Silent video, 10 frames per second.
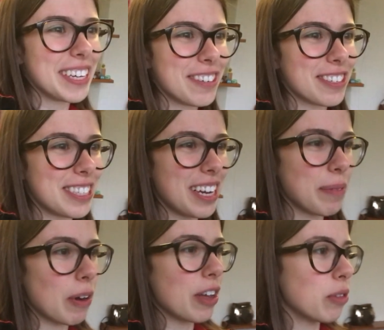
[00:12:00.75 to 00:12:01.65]
be
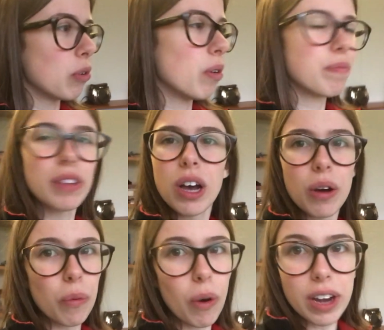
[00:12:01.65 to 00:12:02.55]
interesting, but I thought,
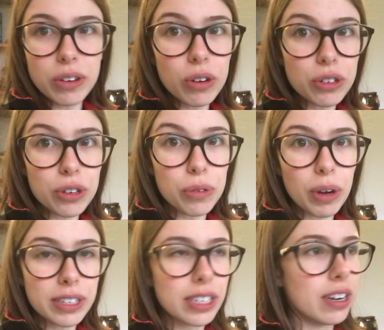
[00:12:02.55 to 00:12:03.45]
why not do
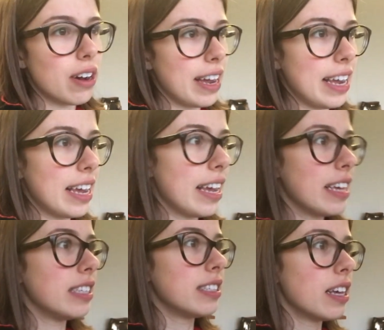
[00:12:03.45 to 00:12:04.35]
one tonight? It
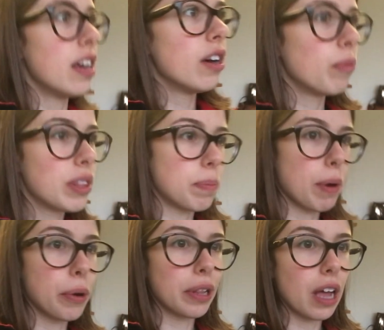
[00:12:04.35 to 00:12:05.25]
is with the
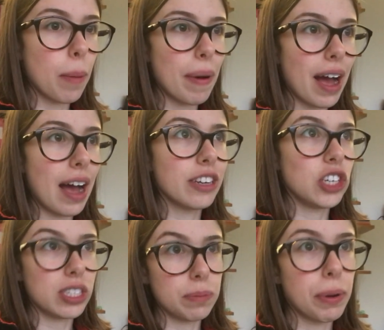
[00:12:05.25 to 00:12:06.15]
boat club,
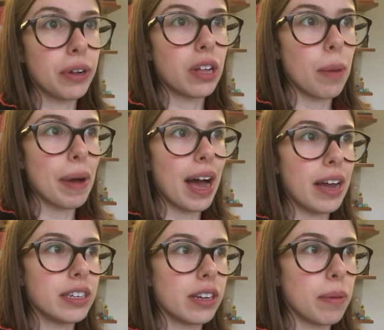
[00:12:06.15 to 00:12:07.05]
Jesus Boat Club,
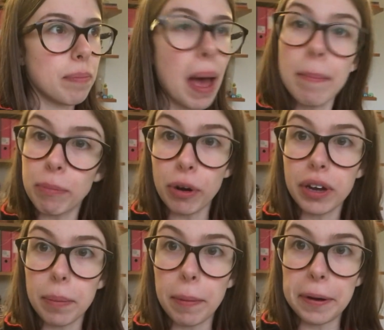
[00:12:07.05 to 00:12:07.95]
and
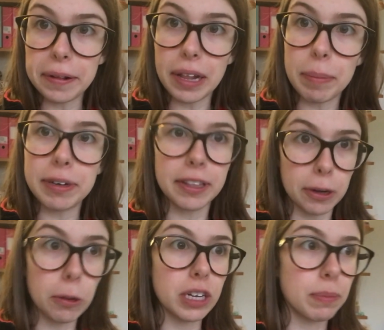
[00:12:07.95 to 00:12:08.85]
Pembroke Boat Club,
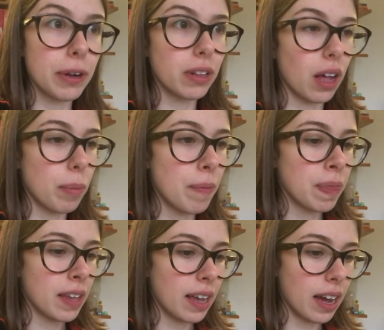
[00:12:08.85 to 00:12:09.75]
another college boat club,
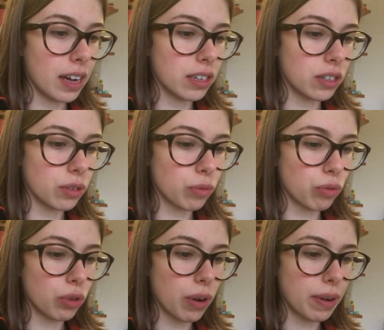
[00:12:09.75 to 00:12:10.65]
and
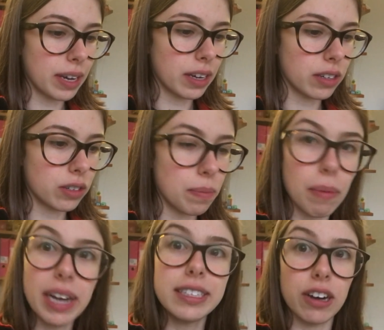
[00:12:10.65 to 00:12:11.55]
we're all going to
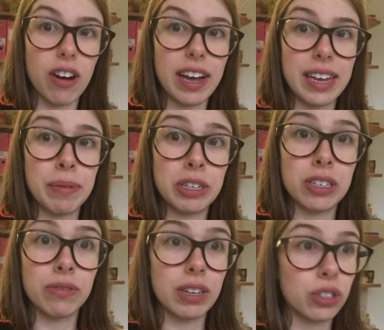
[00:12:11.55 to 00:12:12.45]
Mai Tai, which
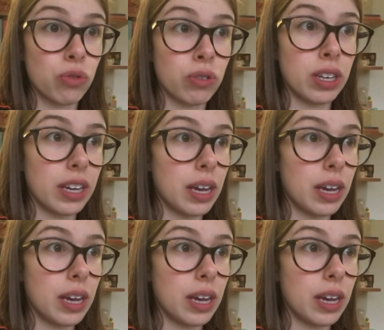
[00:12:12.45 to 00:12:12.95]
is a restaurant in